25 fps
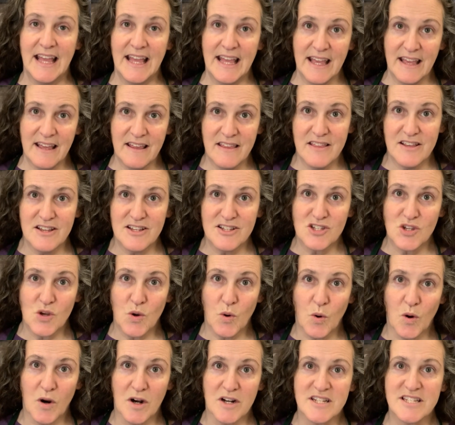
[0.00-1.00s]
In this
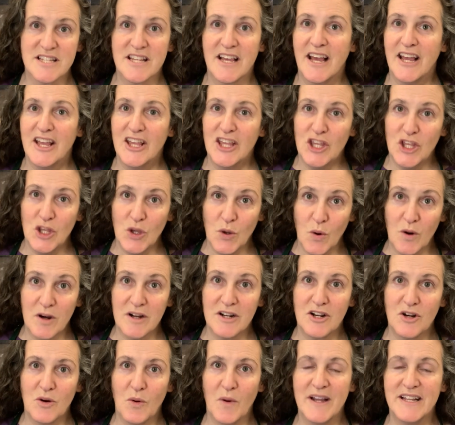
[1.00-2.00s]
course, you're
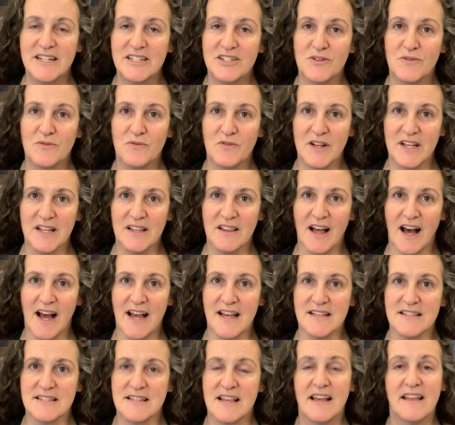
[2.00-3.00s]
going to
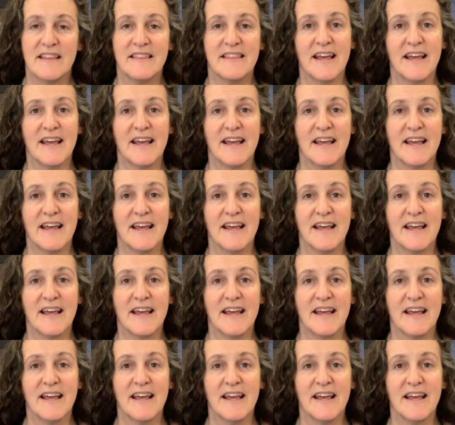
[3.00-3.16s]
realize